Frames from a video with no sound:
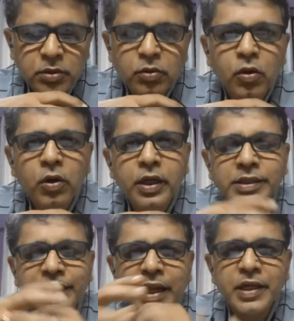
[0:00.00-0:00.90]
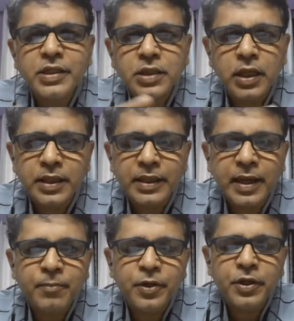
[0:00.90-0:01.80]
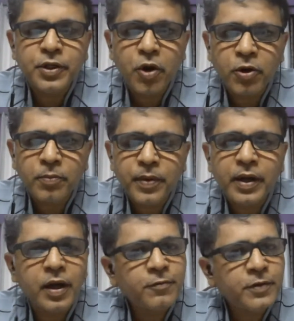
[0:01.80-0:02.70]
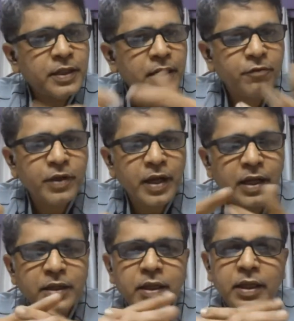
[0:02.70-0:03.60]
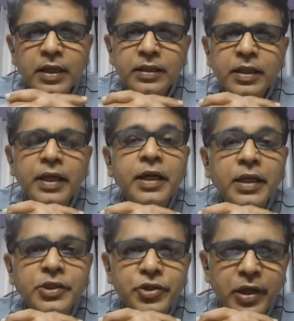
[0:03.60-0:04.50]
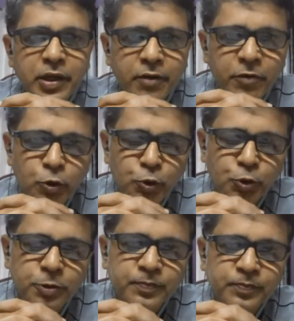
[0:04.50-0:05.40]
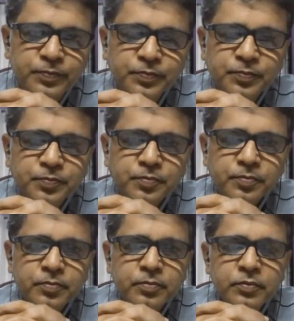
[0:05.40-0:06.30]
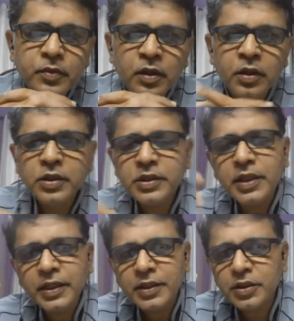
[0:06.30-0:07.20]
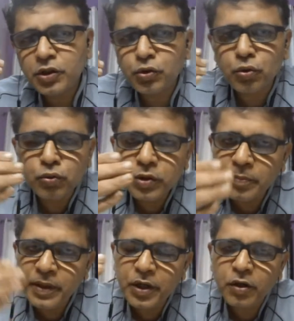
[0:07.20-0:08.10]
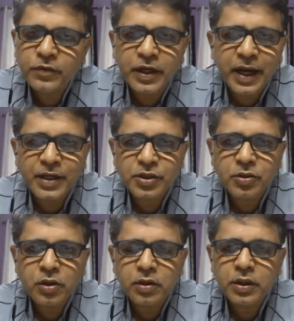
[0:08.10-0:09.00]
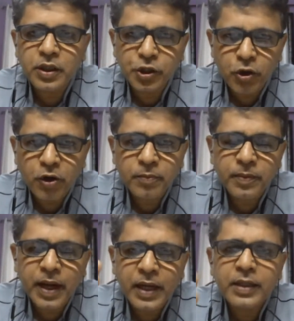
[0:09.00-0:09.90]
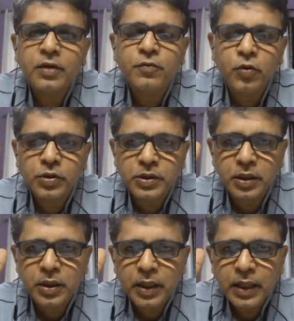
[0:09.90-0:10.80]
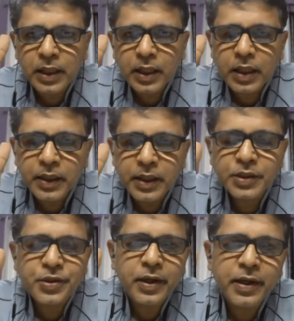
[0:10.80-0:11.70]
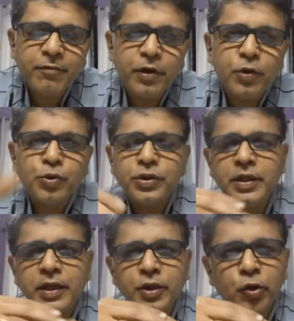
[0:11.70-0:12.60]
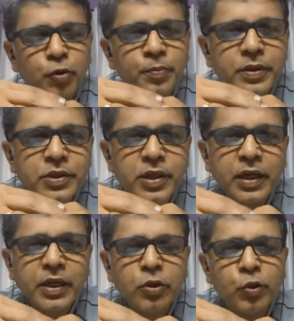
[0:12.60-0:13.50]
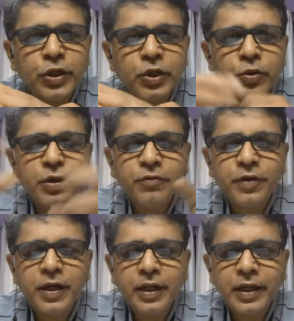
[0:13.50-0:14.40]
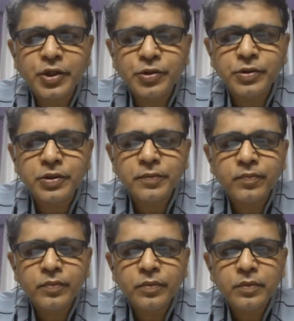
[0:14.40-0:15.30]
so-called as Renaissance that happened in Europe, and after that we had the Industrial Revolution. You'll see that it is through the period of the Renaissance in Europe and, of course, the Industrial Revolution that Europeans started going into different directions.